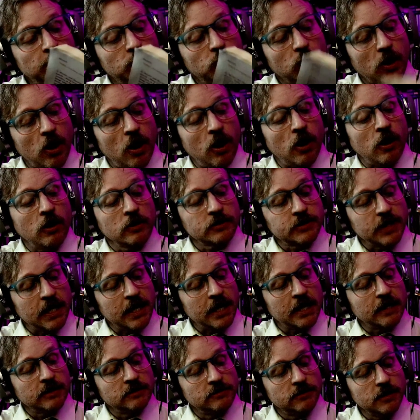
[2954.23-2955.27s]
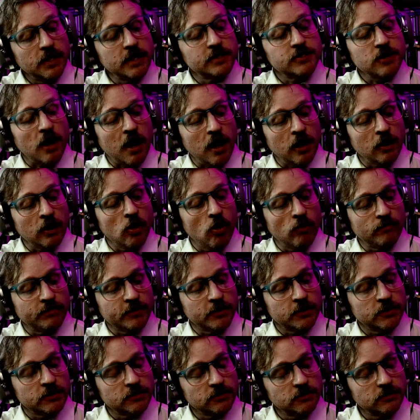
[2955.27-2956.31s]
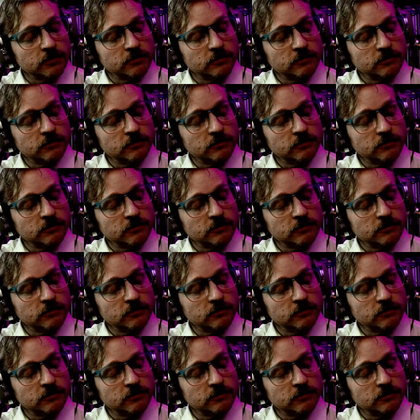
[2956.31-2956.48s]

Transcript: We're all dead. It's all over.